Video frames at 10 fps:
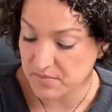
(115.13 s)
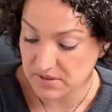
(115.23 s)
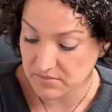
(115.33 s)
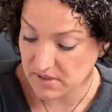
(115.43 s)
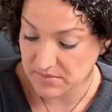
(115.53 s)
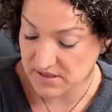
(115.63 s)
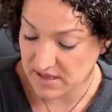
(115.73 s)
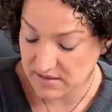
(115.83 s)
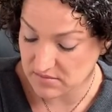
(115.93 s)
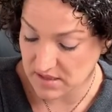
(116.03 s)
but maybe
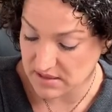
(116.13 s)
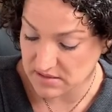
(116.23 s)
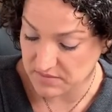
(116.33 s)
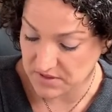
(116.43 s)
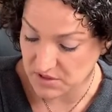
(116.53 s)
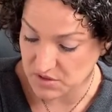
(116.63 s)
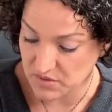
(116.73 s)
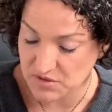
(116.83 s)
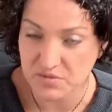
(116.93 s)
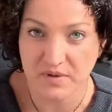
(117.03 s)
that has something to do
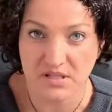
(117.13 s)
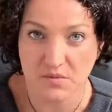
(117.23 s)
with just because